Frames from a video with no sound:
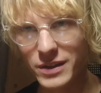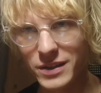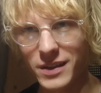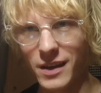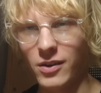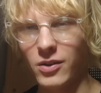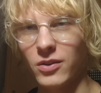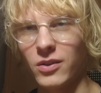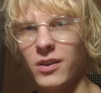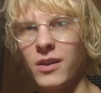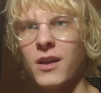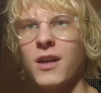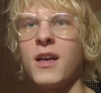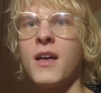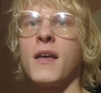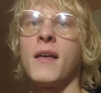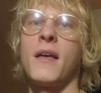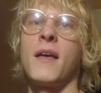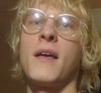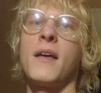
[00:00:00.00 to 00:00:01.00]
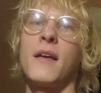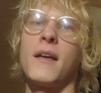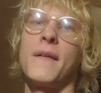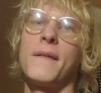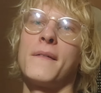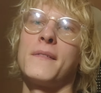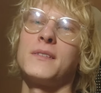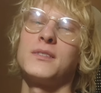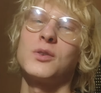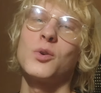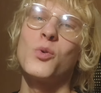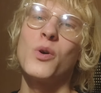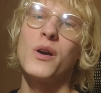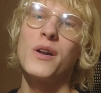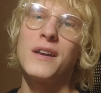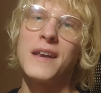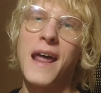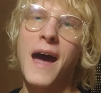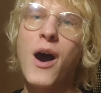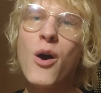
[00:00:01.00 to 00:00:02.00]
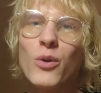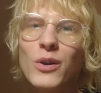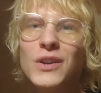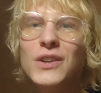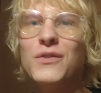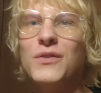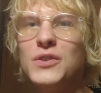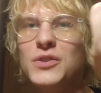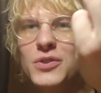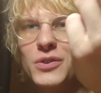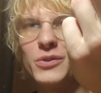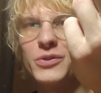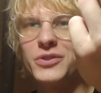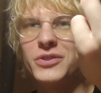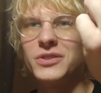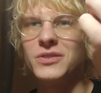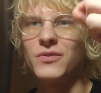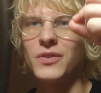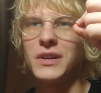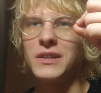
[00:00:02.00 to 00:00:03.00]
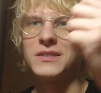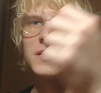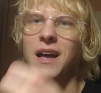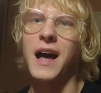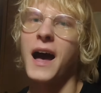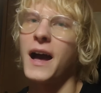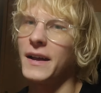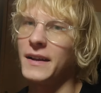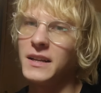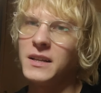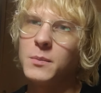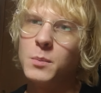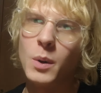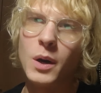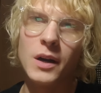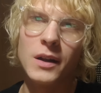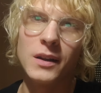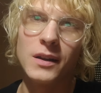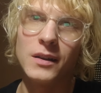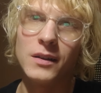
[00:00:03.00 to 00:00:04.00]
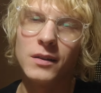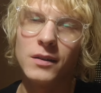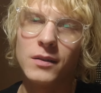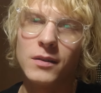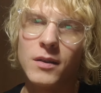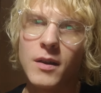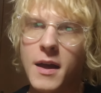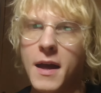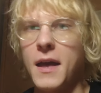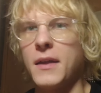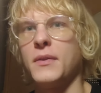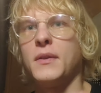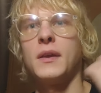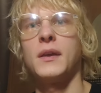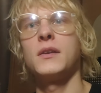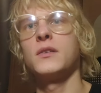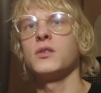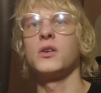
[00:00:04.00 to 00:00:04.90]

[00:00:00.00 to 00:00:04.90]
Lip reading: second. So now individual just thinks, I need money. And he